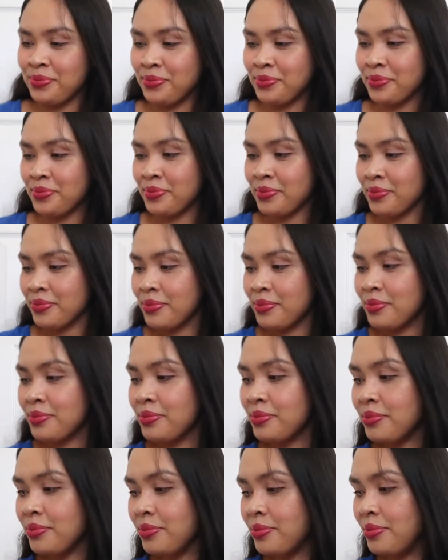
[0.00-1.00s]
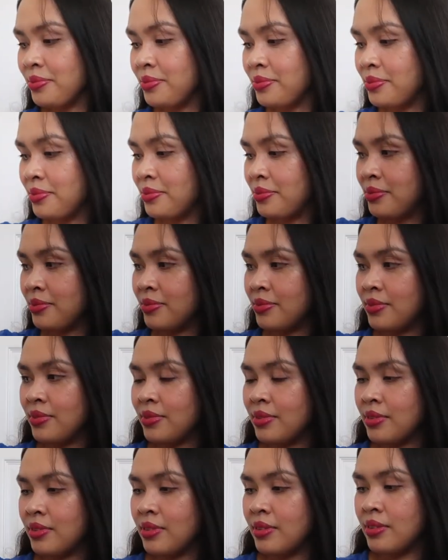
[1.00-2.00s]

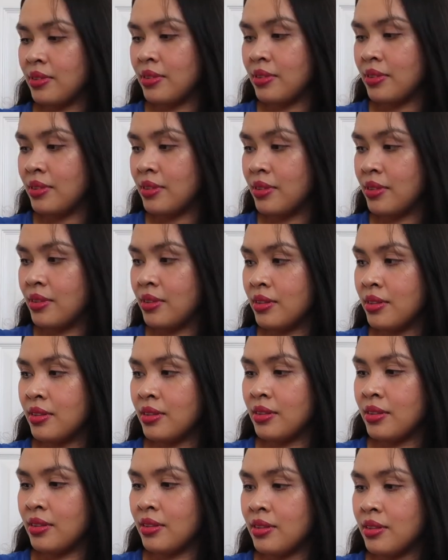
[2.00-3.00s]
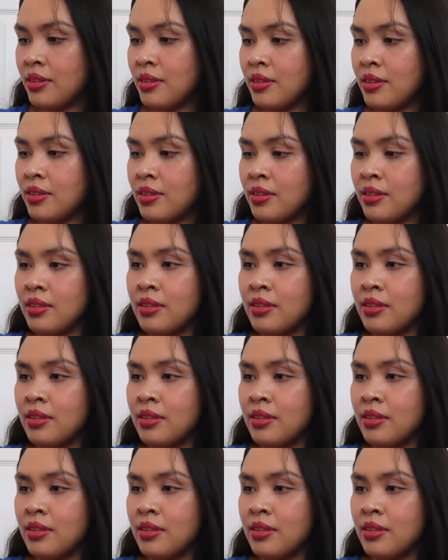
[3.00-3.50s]
No one is speaking in this clip.